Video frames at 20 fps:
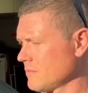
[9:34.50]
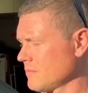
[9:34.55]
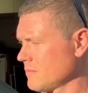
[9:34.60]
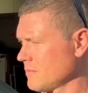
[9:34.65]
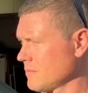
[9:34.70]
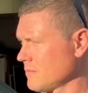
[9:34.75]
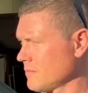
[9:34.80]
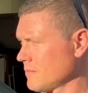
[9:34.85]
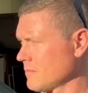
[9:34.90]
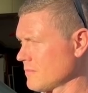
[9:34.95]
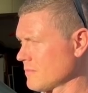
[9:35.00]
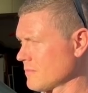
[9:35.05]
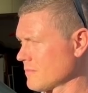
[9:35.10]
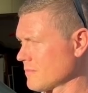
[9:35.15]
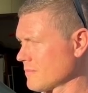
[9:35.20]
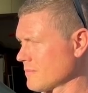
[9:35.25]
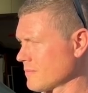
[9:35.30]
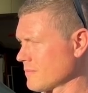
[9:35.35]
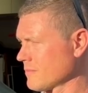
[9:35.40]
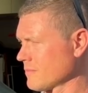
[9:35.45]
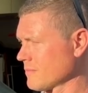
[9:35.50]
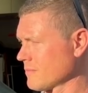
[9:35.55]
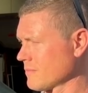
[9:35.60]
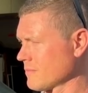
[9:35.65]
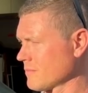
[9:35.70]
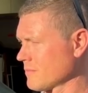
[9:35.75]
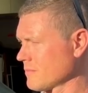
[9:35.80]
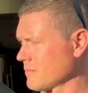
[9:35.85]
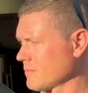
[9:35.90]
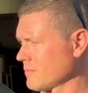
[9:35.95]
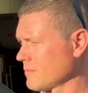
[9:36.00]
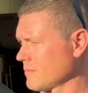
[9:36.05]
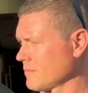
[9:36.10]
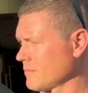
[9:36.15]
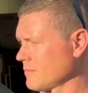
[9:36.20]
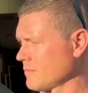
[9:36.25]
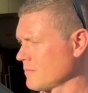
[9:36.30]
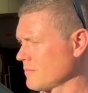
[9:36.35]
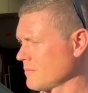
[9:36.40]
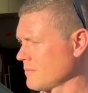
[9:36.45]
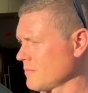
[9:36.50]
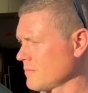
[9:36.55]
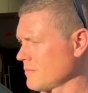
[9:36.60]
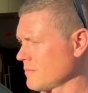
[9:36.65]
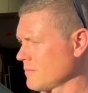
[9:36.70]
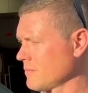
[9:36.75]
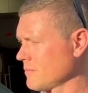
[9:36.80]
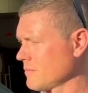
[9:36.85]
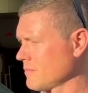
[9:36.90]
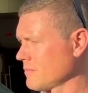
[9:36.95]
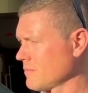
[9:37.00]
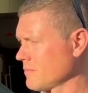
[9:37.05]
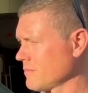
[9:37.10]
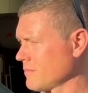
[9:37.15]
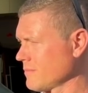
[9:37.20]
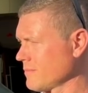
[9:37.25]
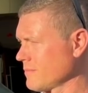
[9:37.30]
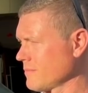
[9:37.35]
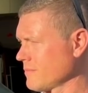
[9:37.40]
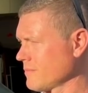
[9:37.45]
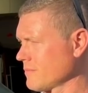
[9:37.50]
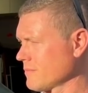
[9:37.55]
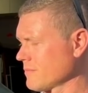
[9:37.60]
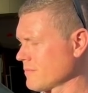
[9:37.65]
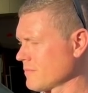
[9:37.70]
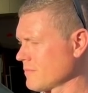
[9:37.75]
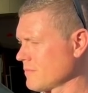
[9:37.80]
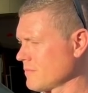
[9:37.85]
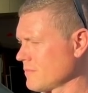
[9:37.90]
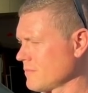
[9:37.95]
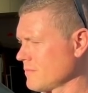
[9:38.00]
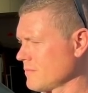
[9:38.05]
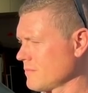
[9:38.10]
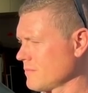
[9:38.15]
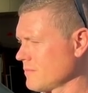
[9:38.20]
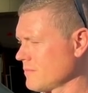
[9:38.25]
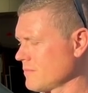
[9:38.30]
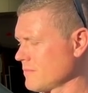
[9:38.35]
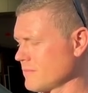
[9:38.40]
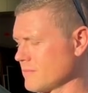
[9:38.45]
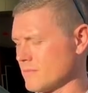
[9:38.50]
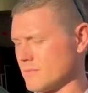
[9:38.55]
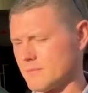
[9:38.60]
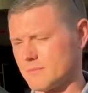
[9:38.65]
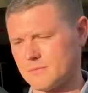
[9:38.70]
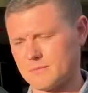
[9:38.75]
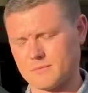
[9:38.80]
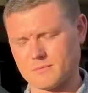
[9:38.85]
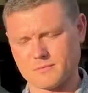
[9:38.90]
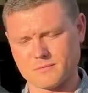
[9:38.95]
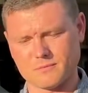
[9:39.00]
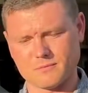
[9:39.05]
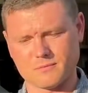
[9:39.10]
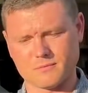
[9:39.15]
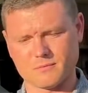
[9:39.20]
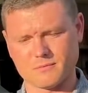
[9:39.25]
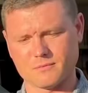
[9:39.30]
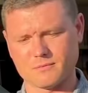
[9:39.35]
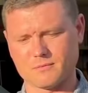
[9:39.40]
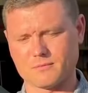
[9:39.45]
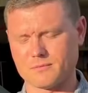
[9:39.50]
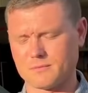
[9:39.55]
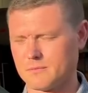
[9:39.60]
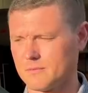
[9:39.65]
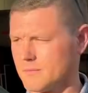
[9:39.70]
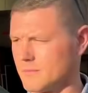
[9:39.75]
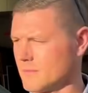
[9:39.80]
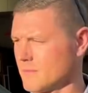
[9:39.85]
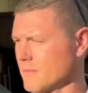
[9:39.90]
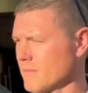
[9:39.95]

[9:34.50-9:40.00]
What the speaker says: (not speaking)